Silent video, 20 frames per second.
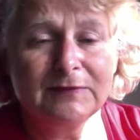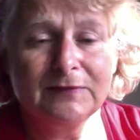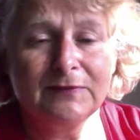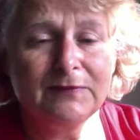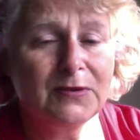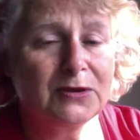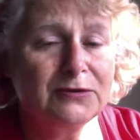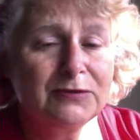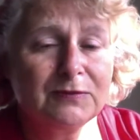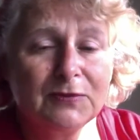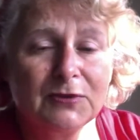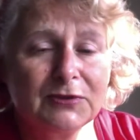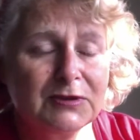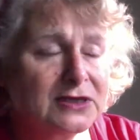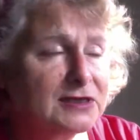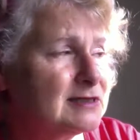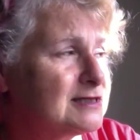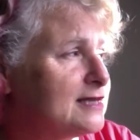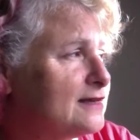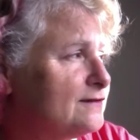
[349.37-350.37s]
Both
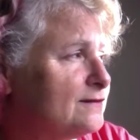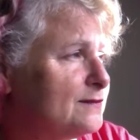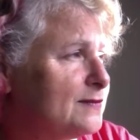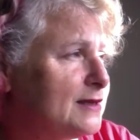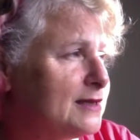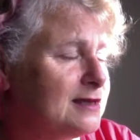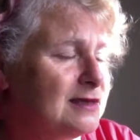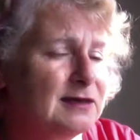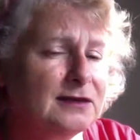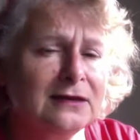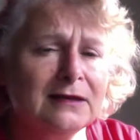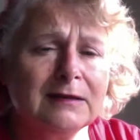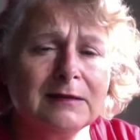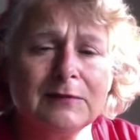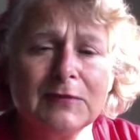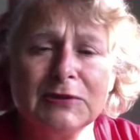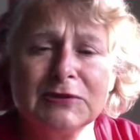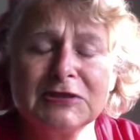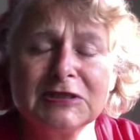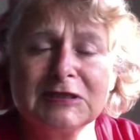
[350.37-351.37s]
mornings have been the
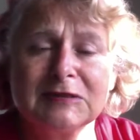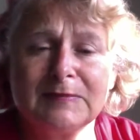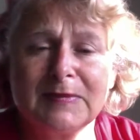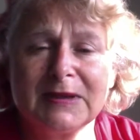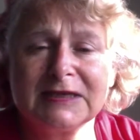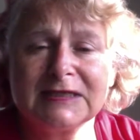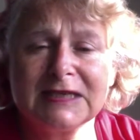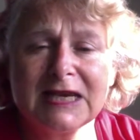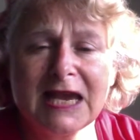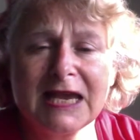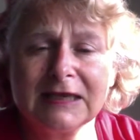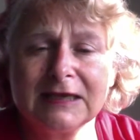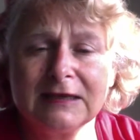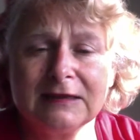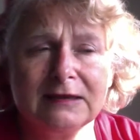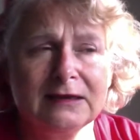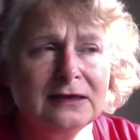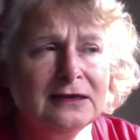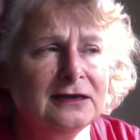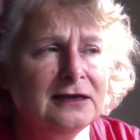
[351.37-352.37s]
most
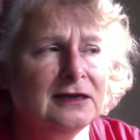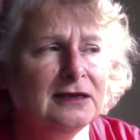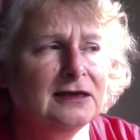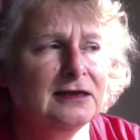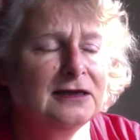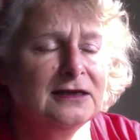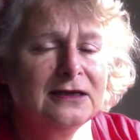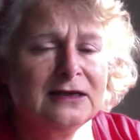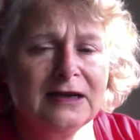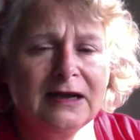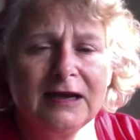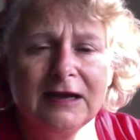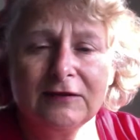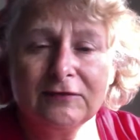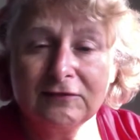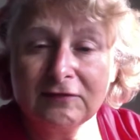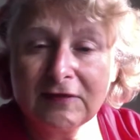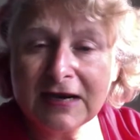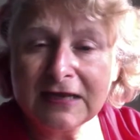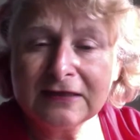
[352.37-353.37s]
spectacular
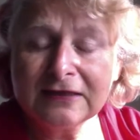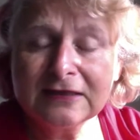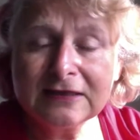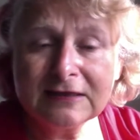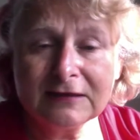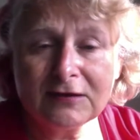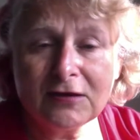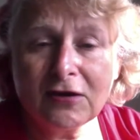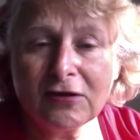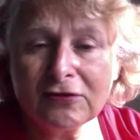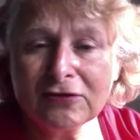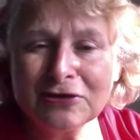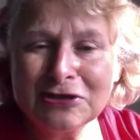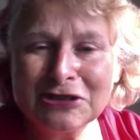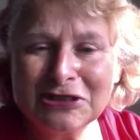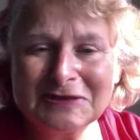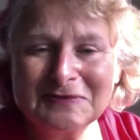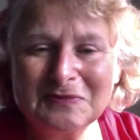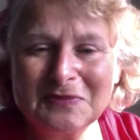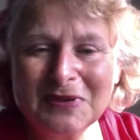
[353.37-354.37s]
reds and orange
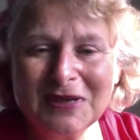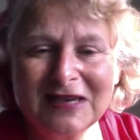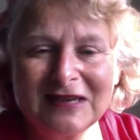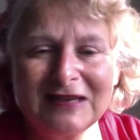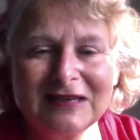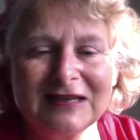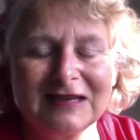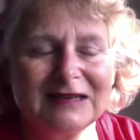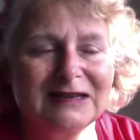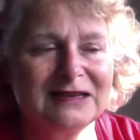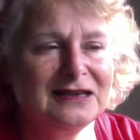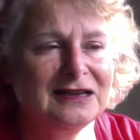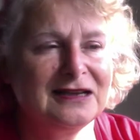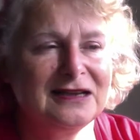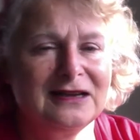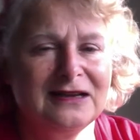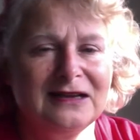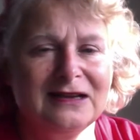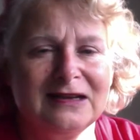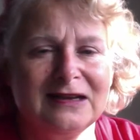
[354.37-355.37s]
and pink.
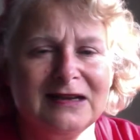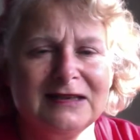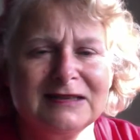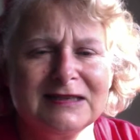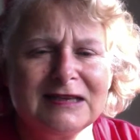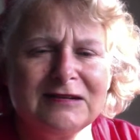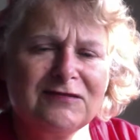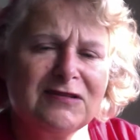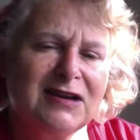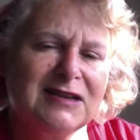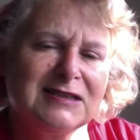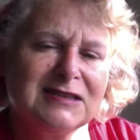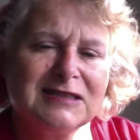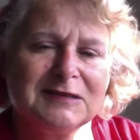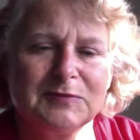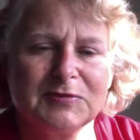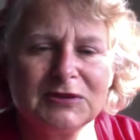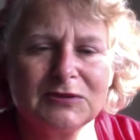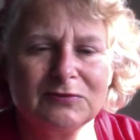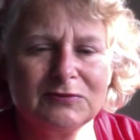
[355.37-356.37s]
And sunrises
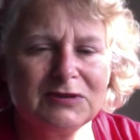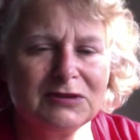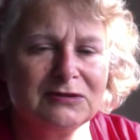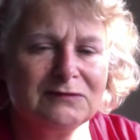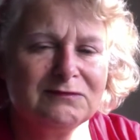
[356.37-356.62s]
between